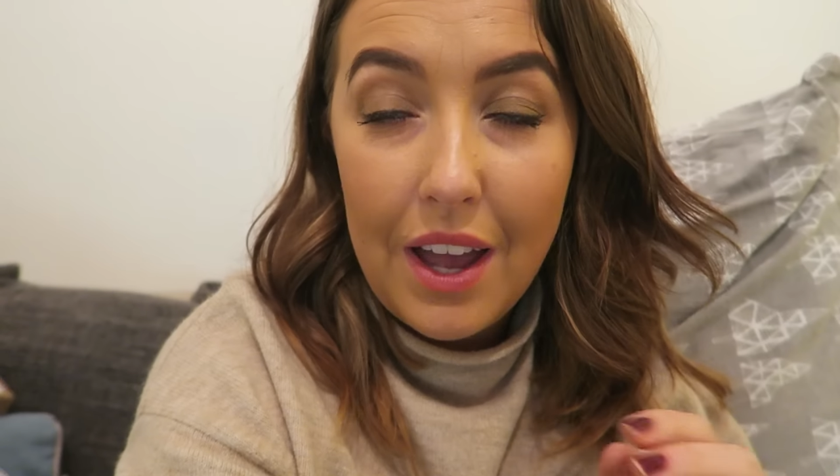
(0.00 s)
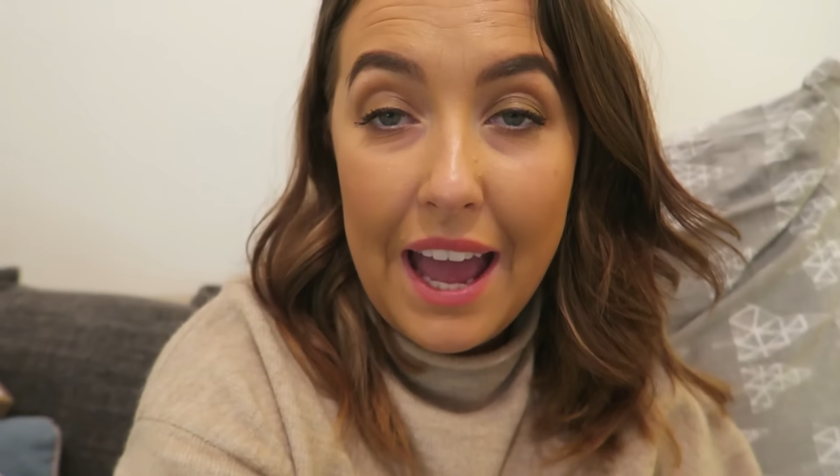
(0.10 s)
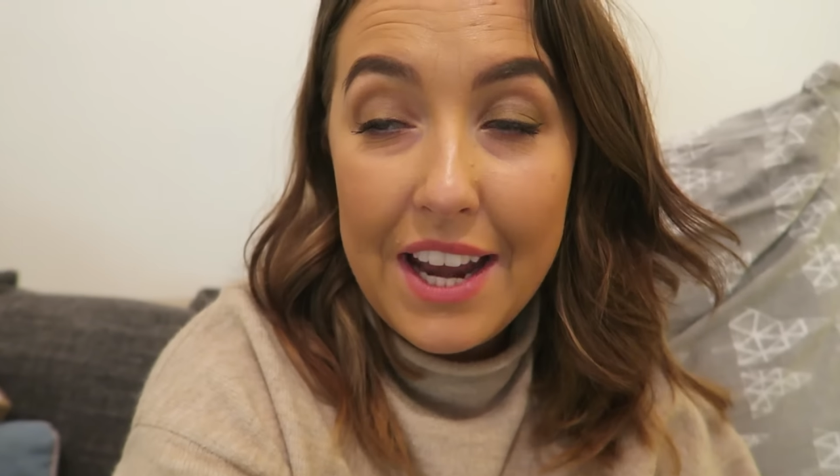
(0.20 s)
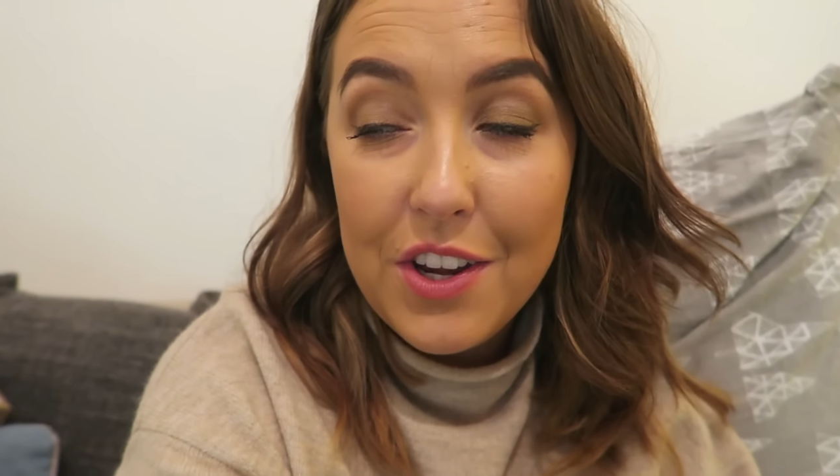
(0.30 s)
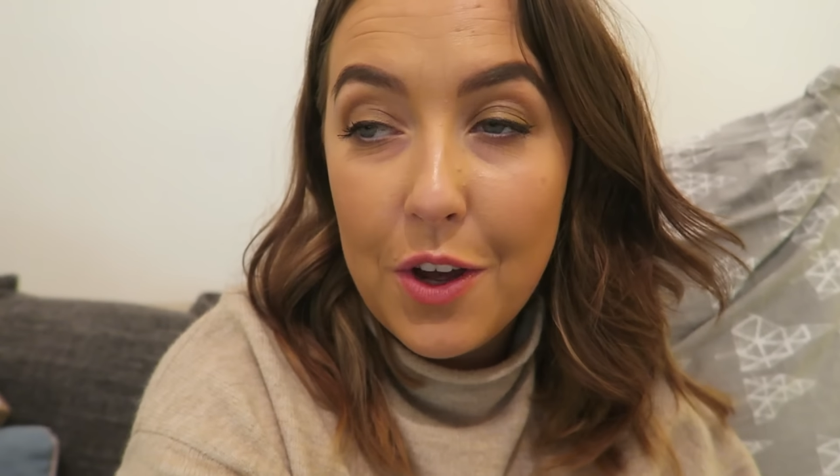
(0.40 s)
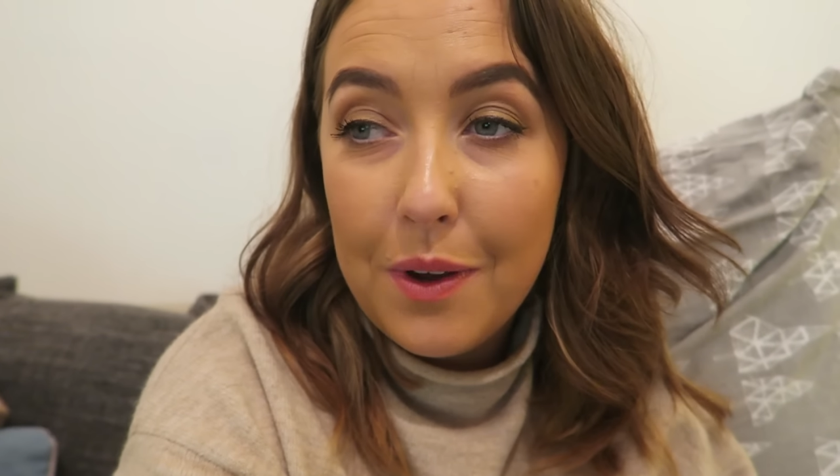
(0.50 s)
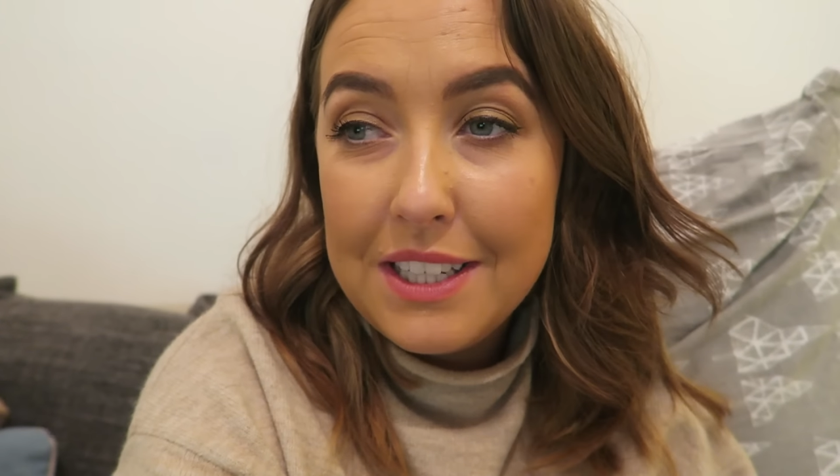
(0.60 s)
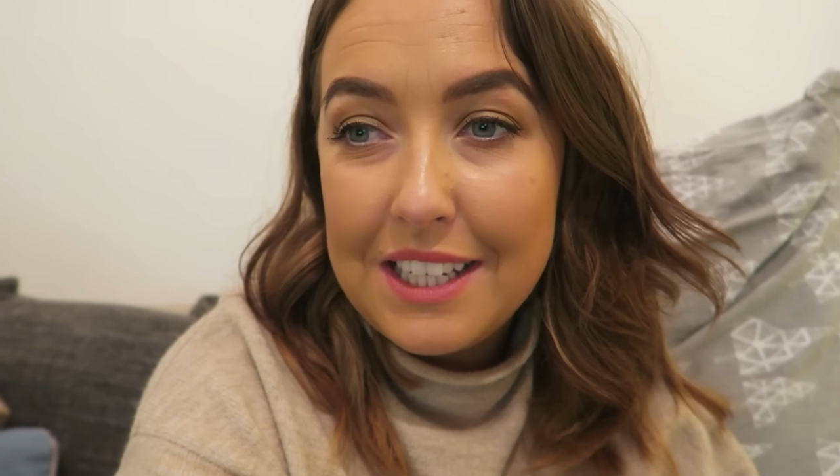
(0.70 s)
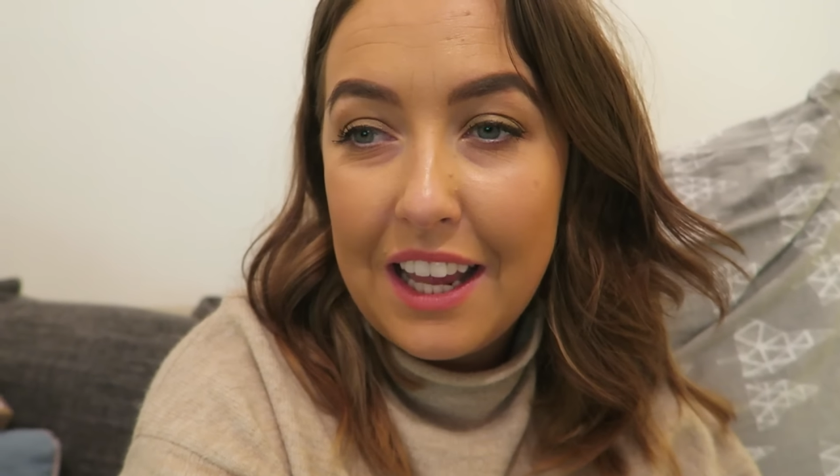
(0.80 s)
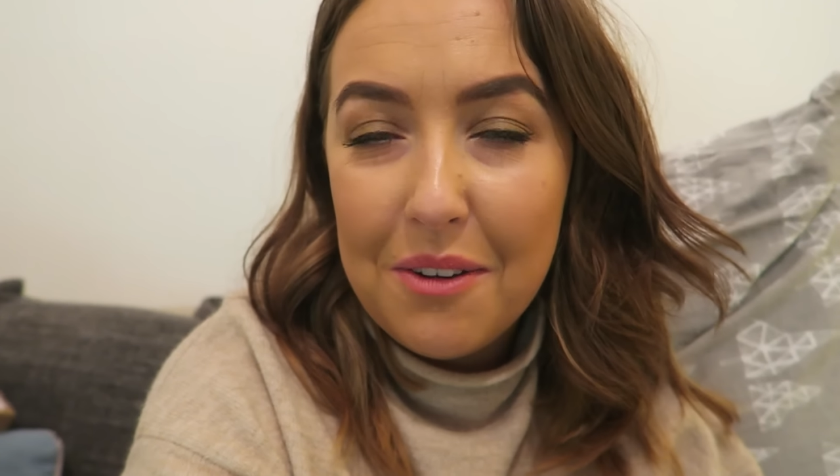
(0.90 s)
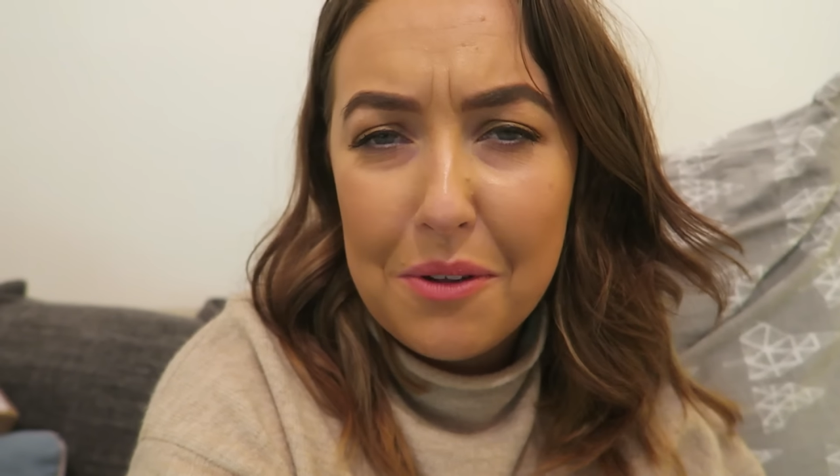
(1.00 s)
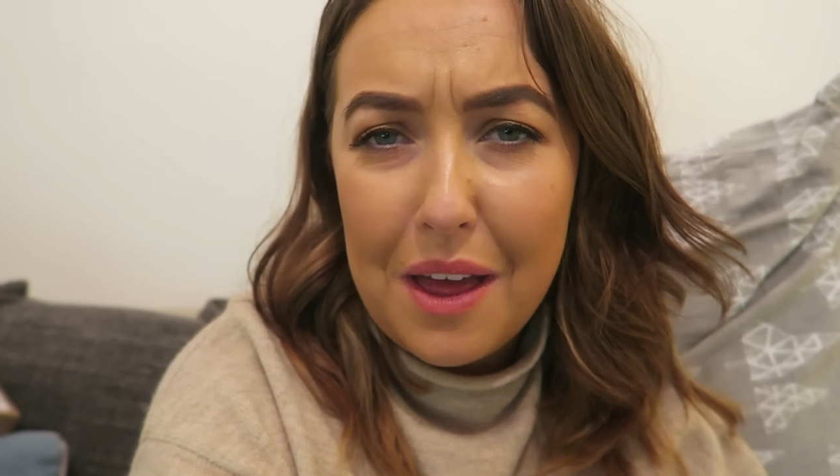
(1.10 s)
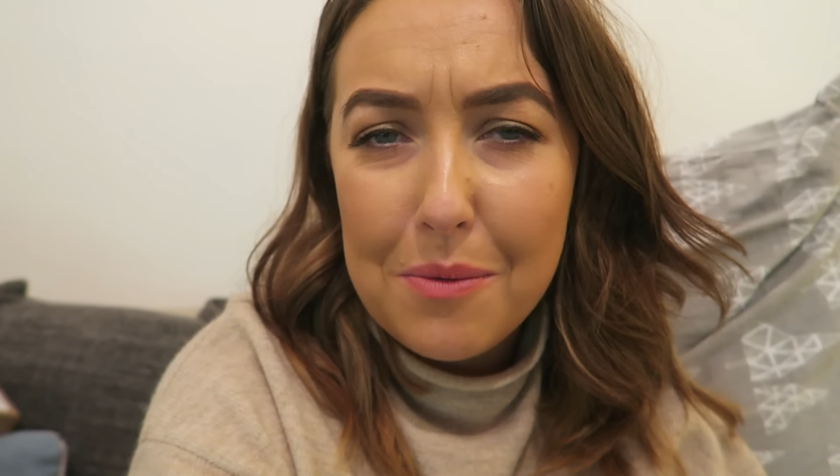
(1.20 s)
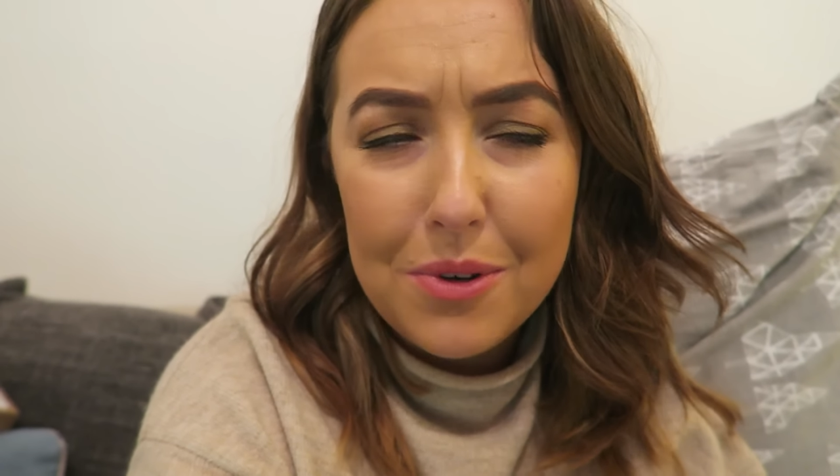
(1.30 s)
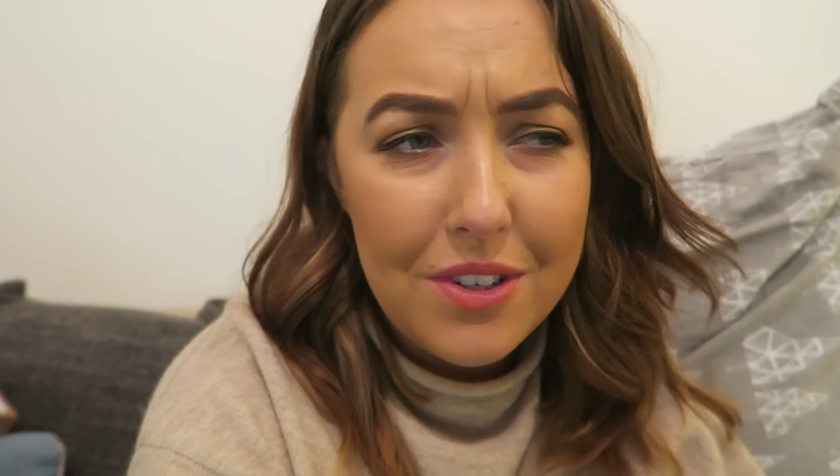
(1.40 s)
I had no idea what
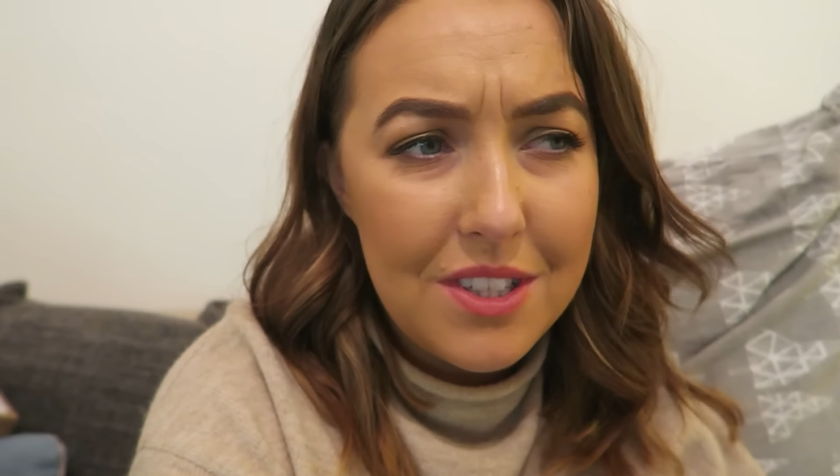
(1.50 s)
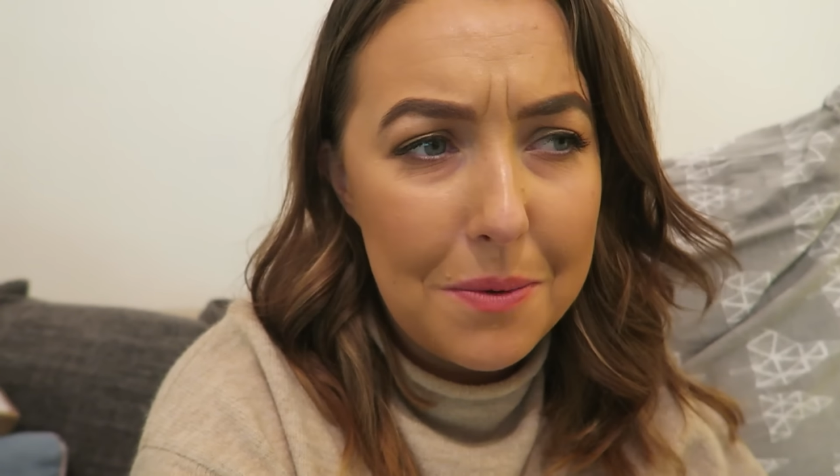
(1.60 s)
that was.